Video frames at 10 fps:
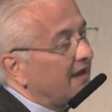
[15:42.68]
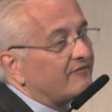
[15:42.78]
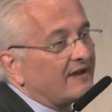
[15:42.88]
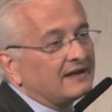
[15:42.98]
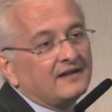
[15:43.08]
And
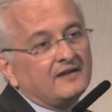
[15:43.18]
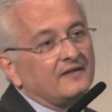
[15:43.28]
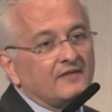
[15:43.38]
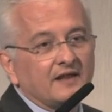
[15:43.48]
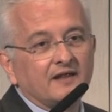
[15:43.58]
finally,
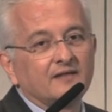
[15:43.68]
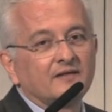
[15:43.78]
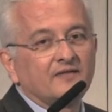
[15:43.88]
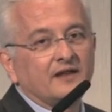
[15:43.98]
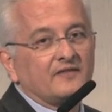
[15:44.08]

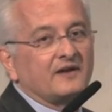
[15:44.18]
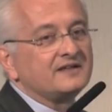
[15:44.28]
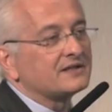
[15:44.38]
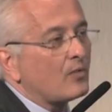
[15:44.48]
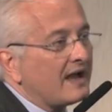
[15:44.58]
the, the, there
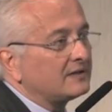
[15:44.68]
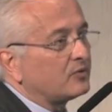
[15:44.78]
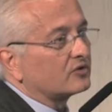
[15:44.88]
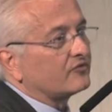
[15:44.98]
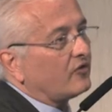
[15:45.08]
is a wide
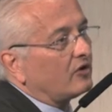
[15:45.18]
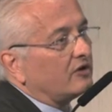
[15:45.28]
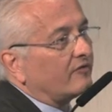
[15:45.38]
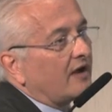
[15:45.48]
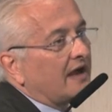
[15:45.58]

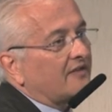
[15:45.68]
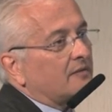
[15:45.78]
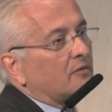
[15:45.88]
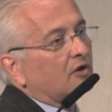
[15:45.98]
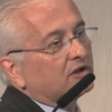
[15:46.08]
portfolio of other
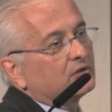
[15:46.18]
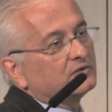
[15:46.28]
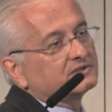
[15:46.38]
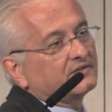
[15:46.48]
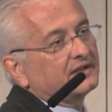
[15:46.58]

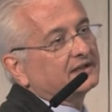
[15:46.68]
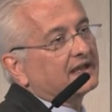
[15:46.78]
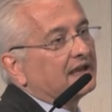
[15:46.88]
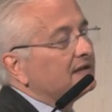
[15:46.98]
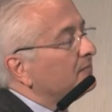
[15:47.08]
molecules that
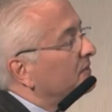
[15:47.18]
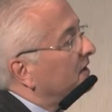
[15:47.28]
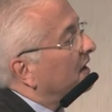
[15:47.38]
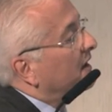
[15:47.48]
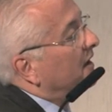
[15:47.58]
can
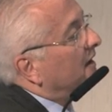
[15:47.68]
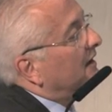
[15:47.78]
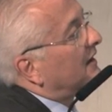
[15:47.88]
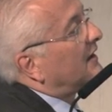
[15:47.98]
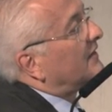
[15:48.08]
be,
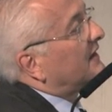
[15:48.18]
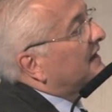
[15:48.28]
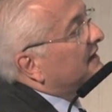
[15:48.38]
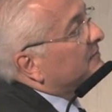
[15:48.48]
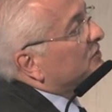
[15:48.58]
uh, that
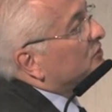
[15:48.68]
can be